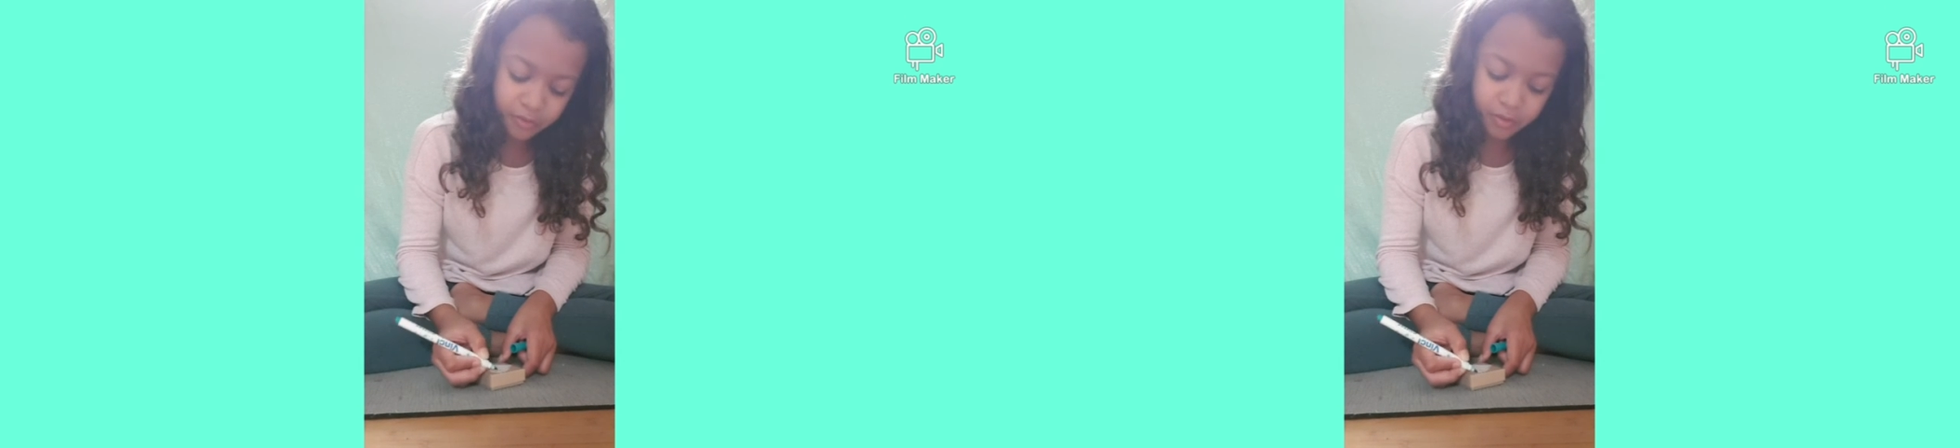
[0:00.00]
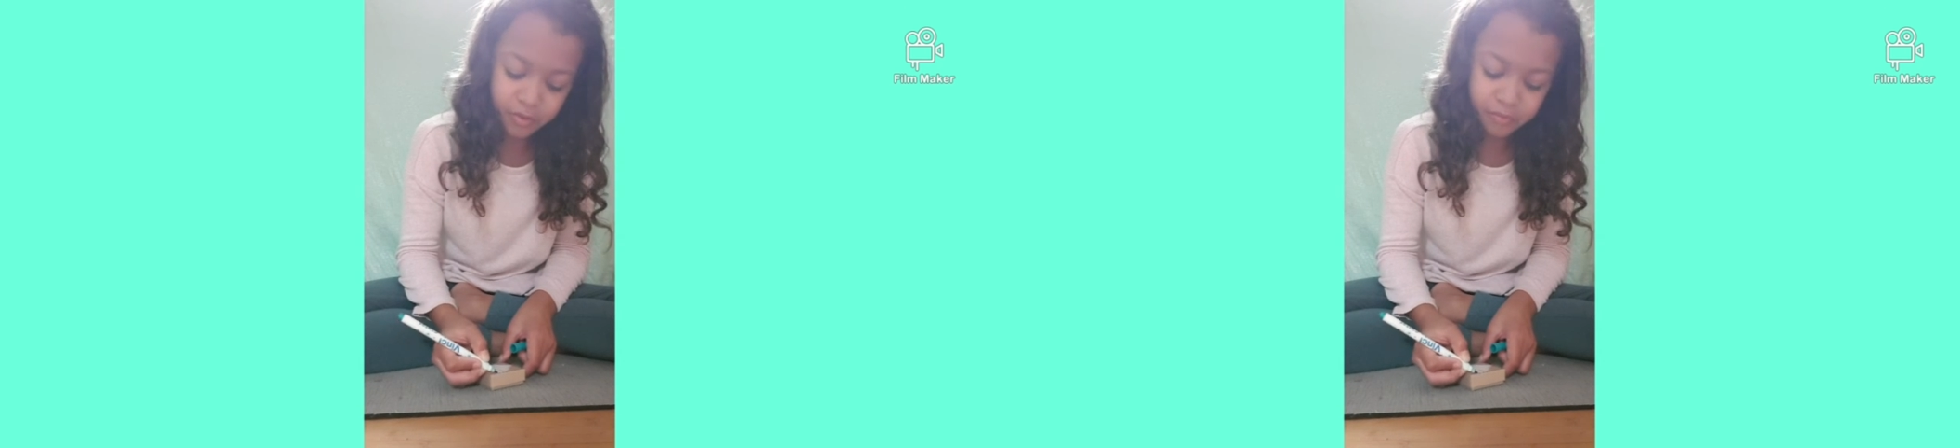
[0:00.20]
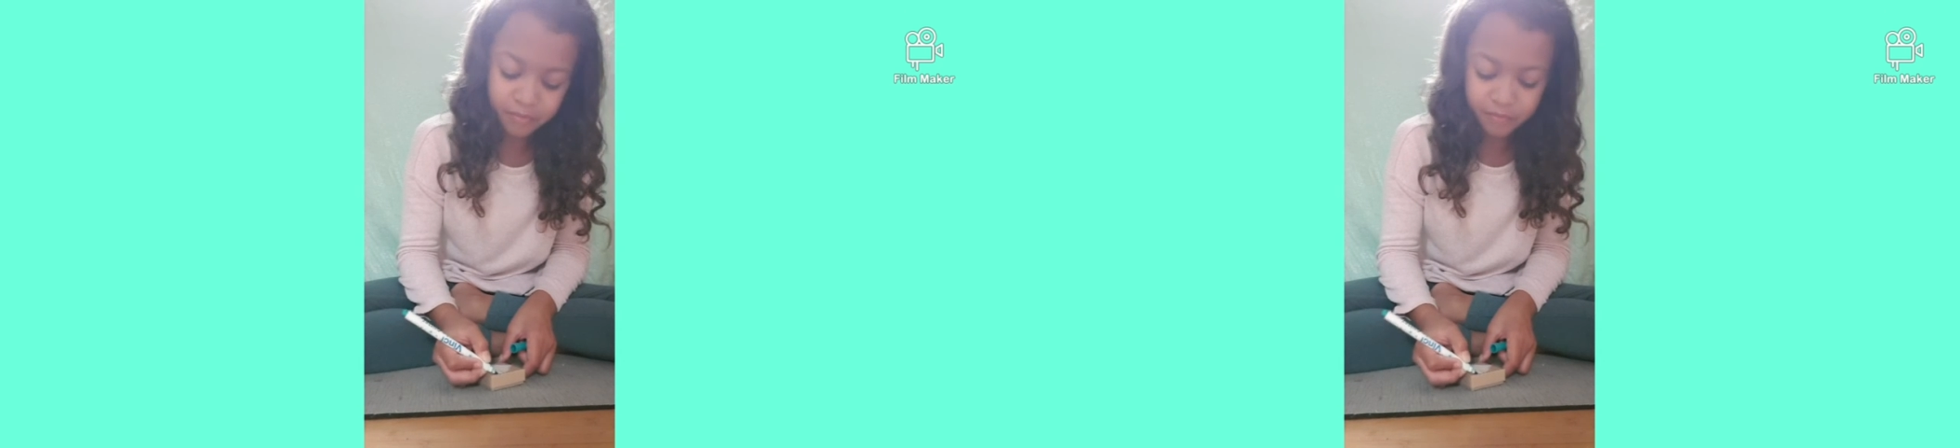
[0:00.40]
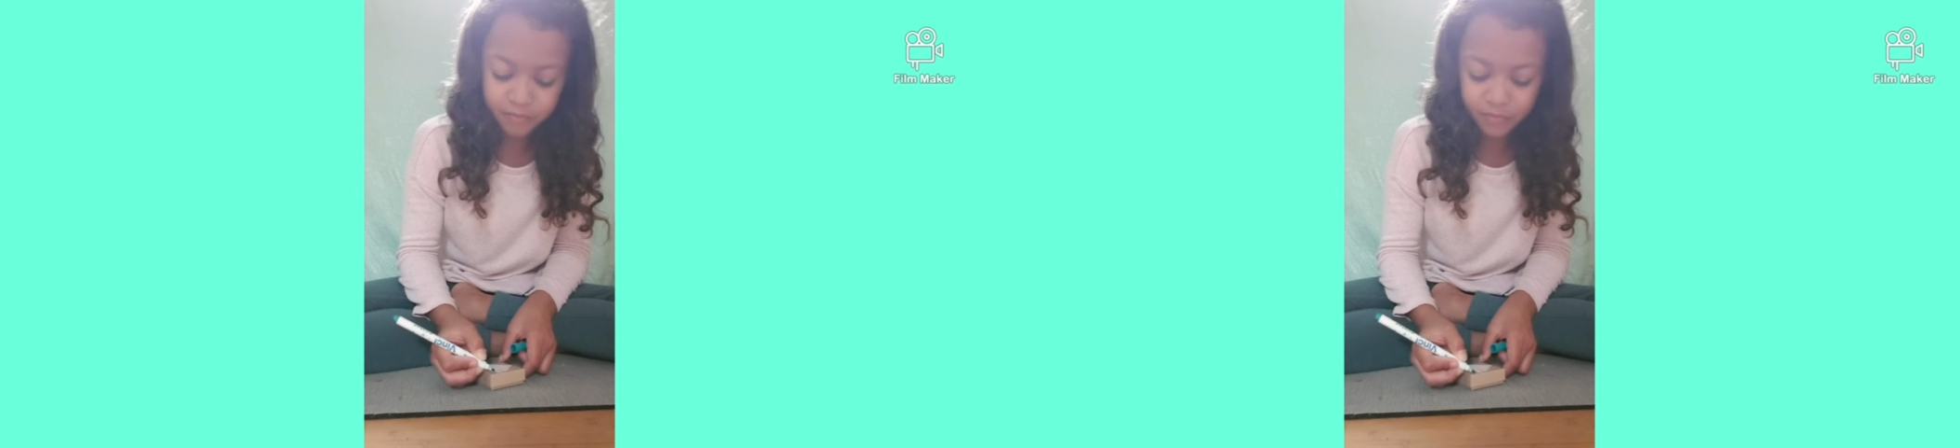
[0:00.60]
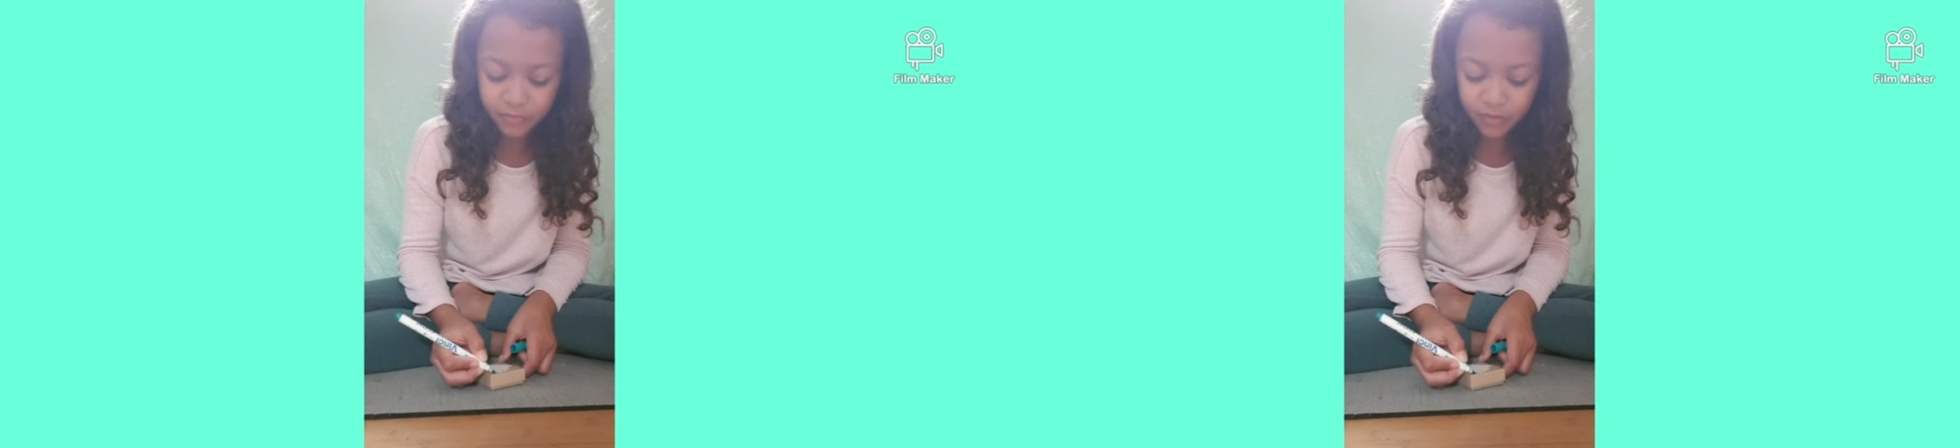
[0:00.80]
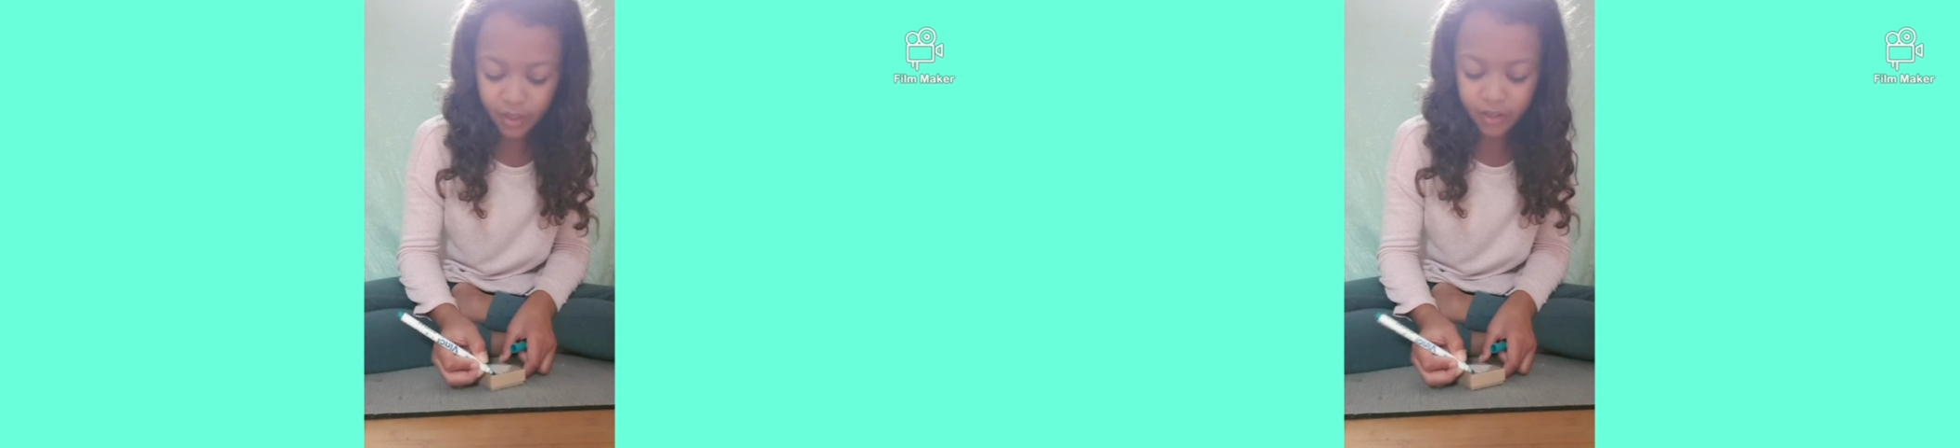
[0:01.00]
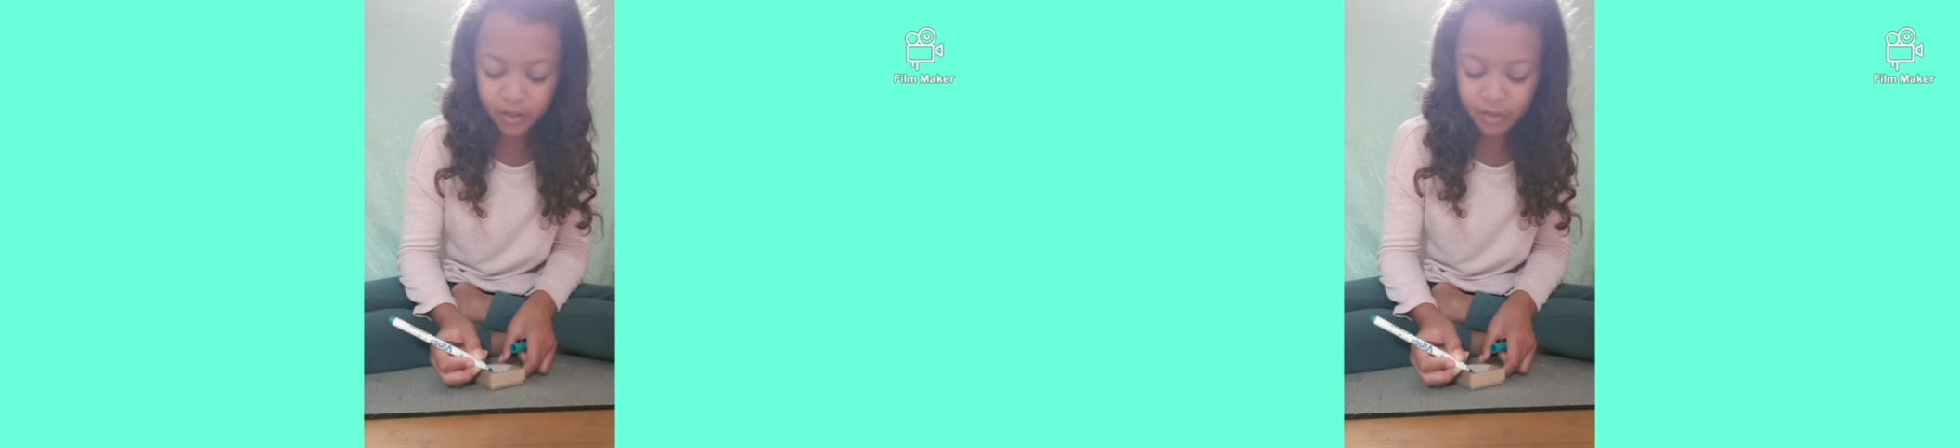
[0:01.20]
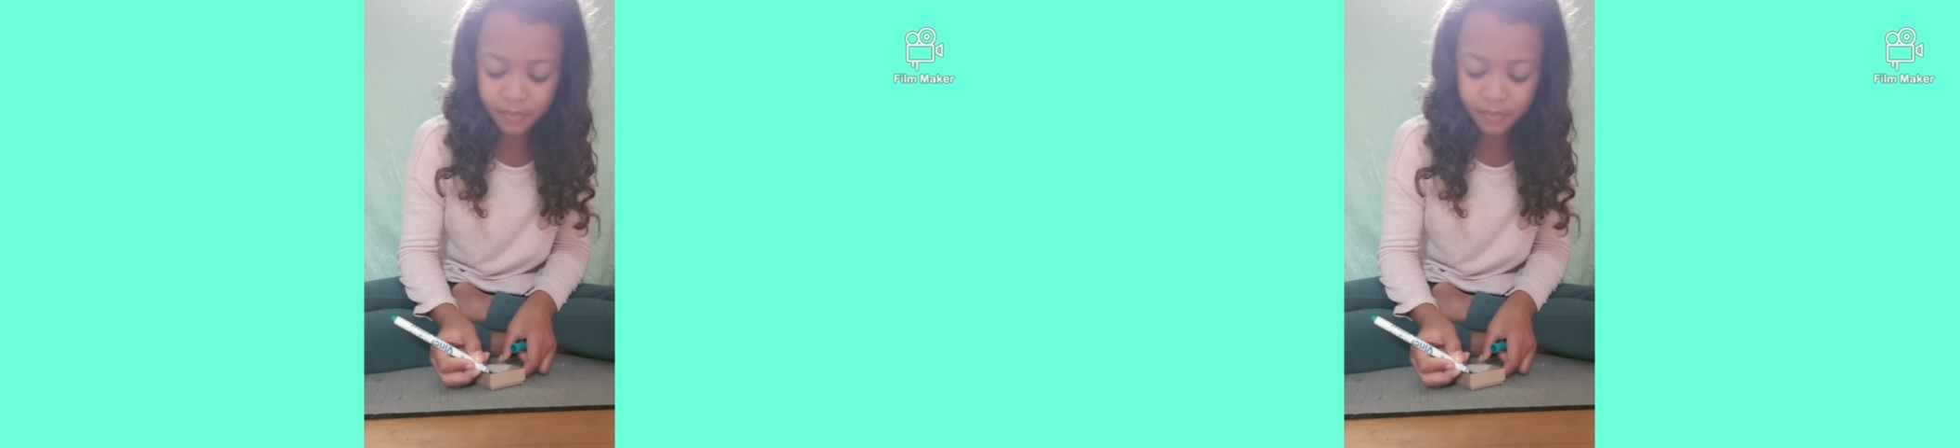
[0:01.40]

or like